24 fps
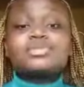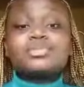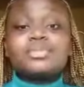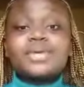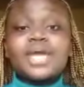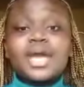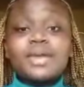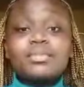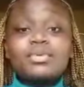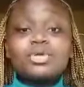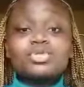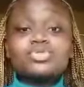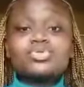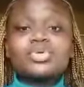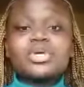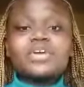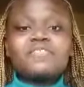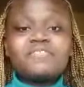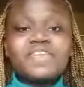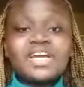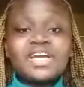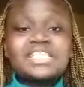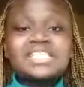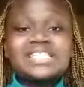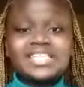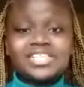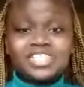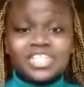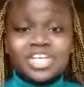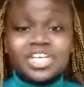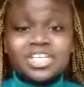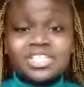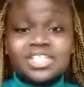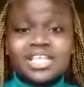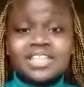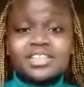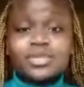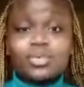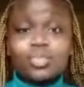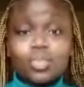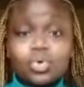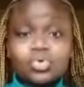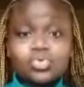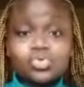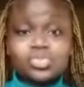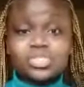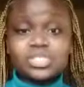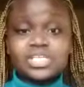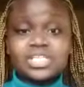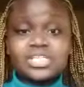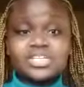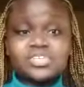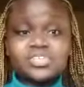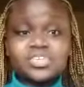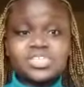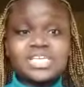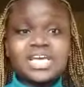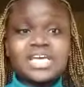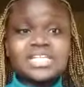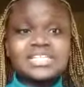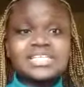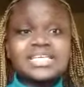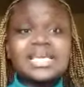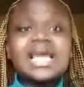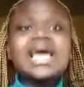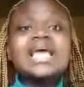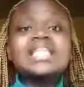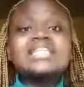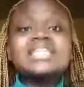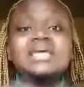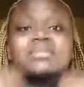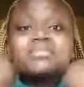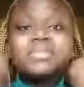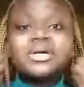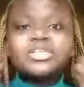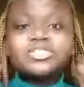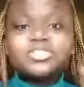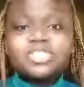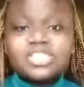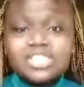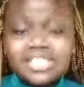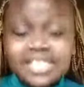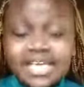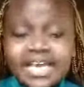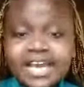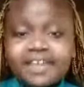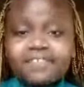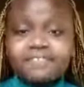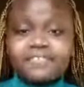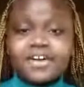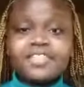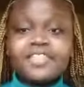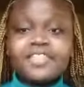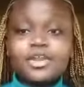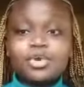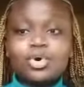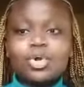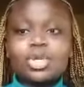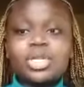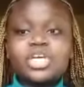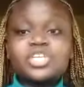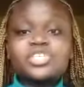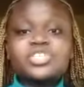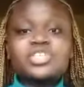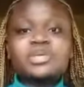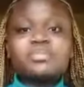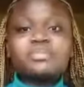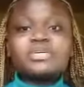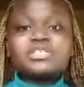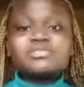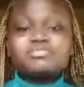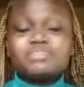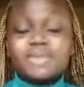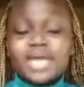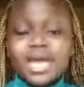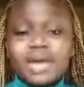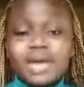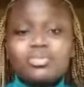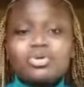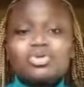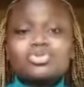able to effect the change that they want to see in the society, they must seek further knowledge. They must be able